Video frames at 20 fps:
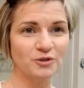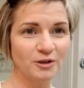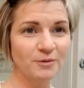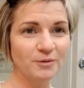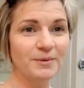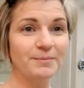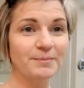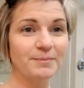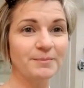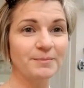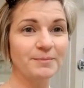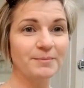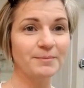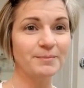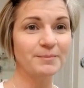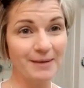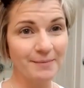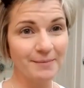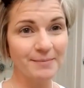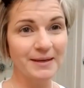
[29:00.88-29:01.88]
with Melissa
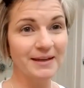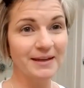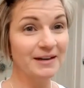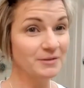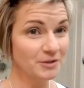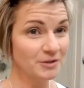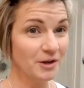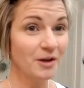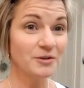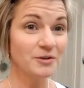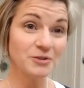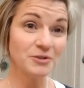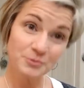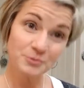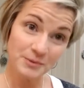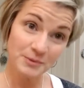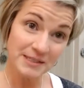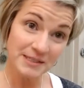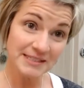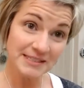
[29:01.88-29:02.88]
Pepping, and it's called Sweet
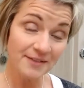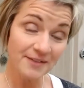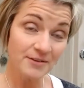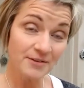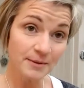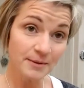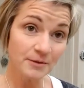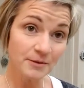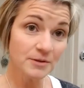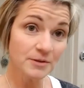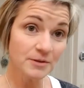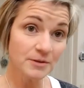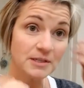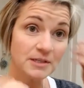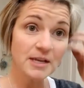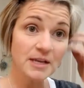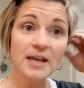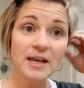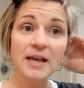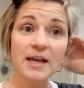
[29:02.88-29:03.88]
Savvy Minerals.
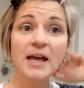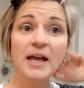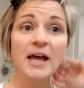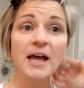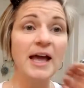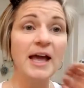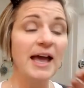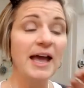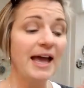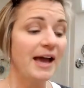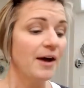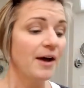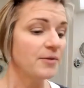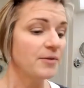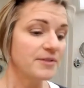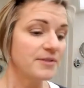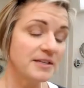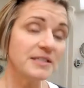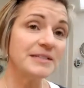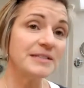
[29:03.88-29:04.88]

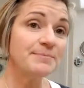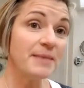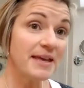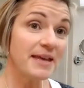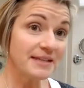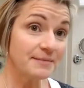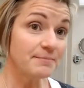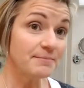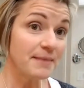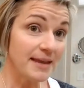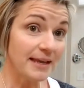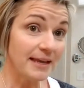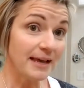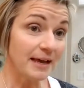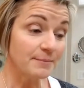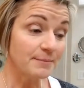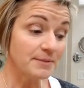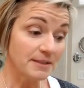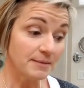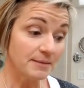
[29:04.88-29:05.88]
This makeup,
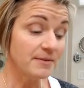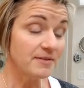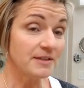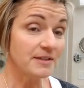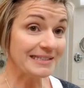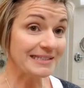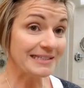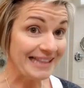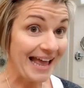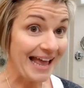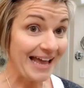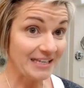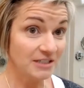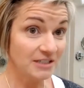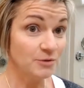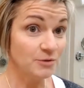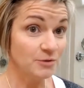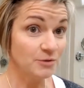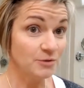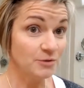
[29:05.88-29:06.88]
some of this lasts
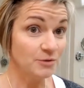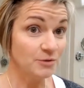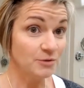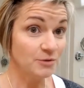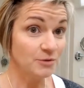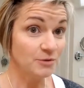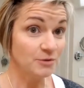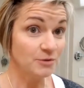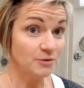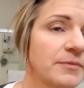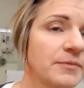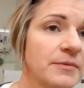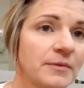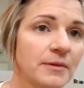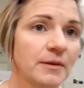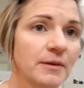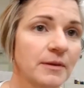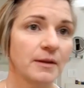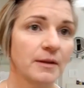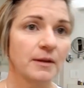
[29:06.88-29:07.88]
really long,
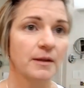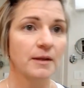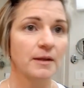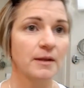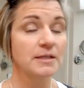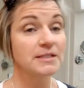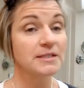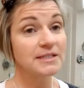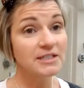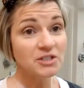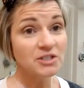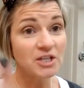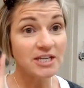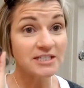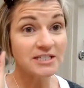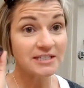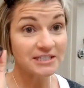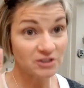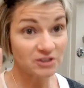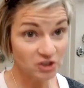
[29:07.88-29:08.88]
such as
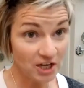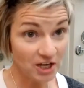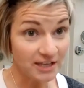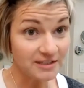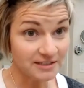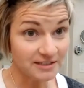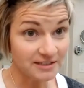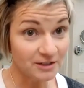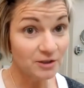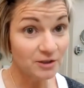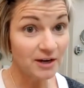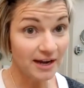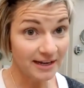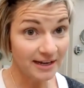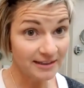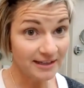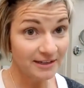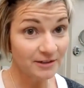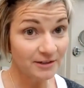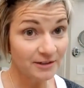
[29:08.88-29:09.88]
the Jet Setter
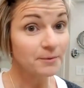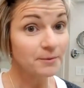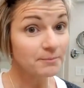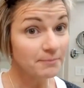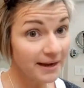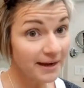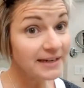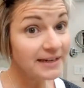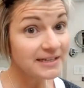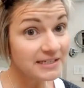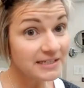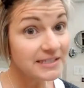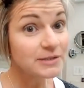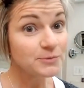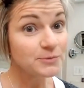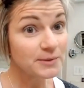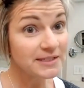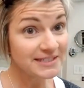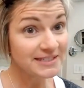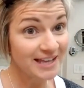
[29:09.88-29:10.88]
eyeliner. Mine is
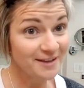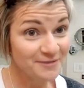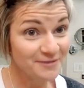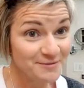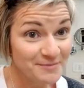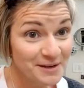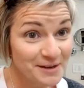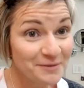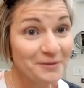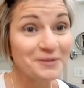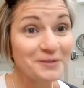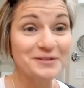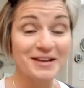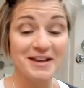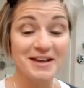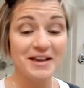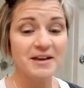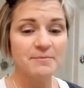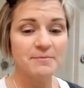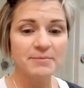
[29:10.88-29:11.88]
Sweet Savvy Minerals
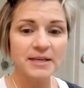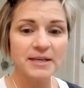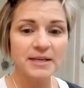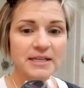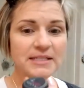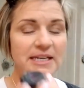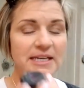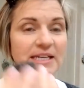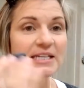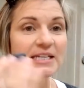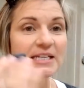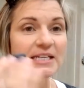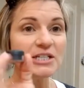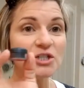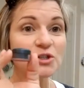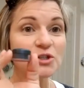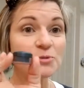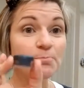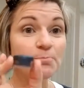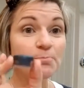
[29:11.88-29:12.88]
because it is
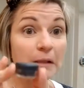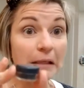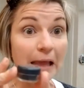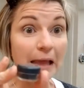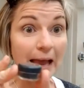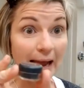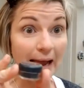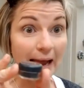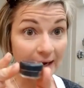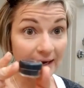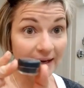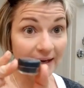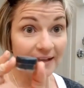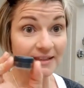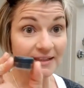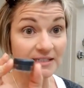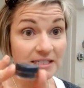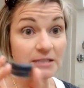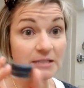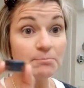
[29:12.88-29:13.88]
black. This
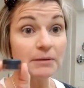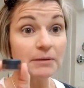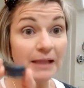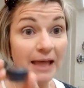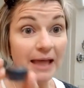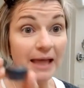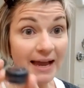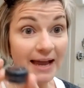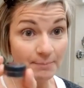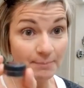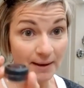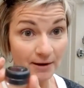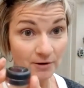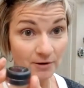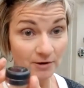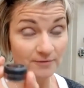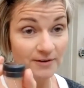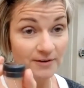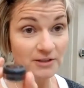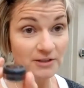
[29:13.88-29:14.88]
is black powder. If
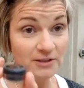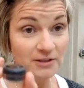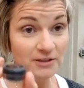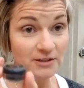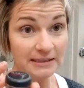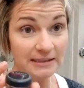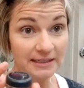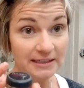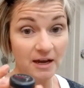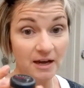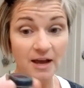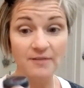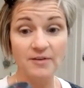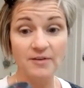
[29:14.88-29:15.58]
I took the lid off,